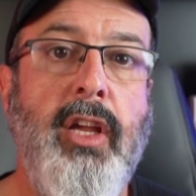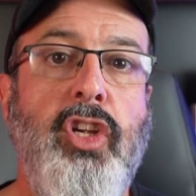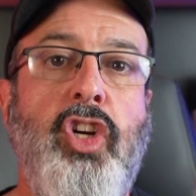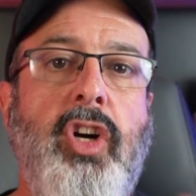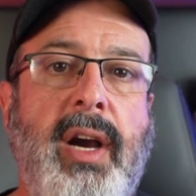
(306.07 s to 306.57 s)

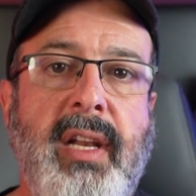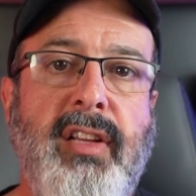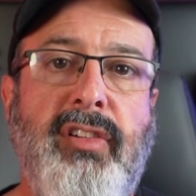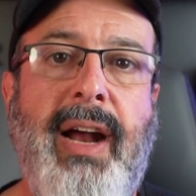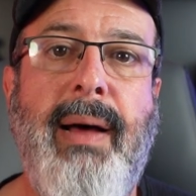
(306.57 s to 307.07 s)
You've got to
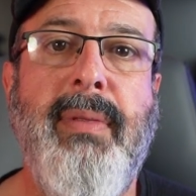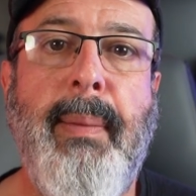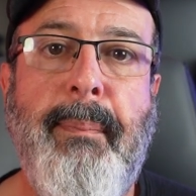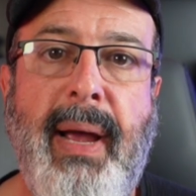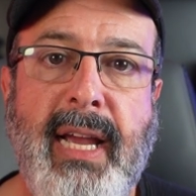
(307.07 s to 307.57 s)
describe
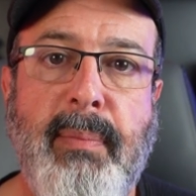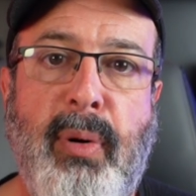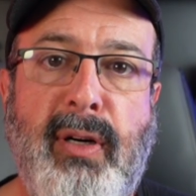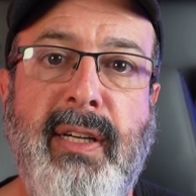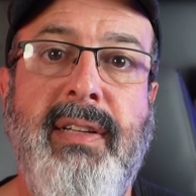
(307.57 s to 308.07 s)
the pain
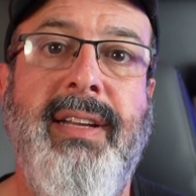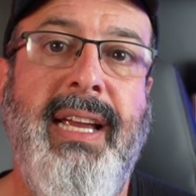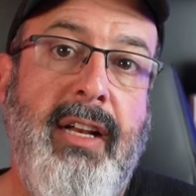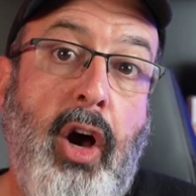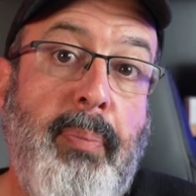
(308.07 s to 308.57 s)
point
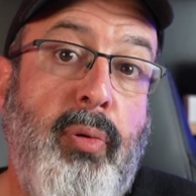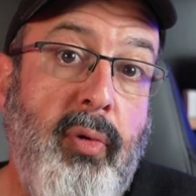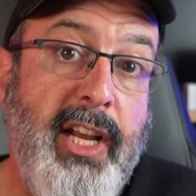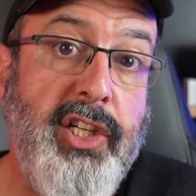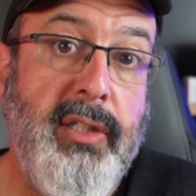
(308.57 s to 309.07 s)
in
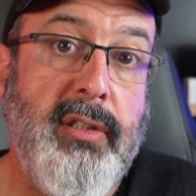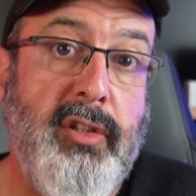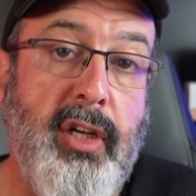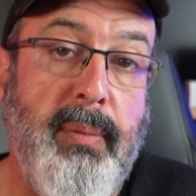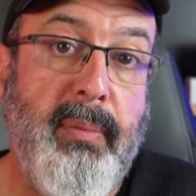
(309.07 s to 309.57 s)
operational
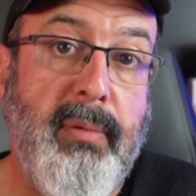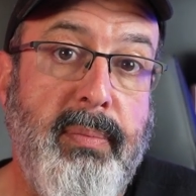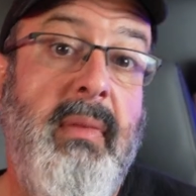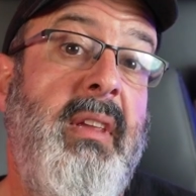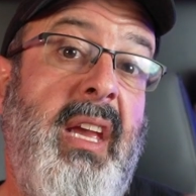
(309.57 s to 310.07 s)
terms.
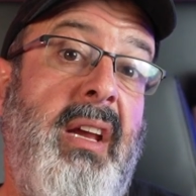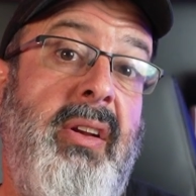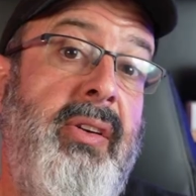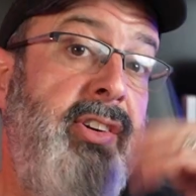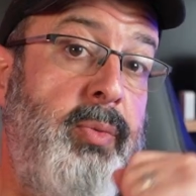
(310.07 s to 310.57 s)

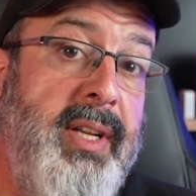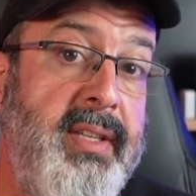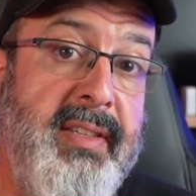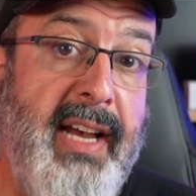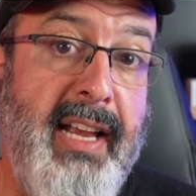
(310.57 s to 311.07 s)
Here is what's
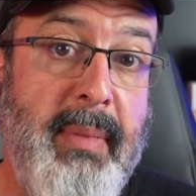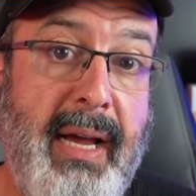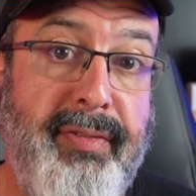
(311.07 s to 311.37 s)
inside my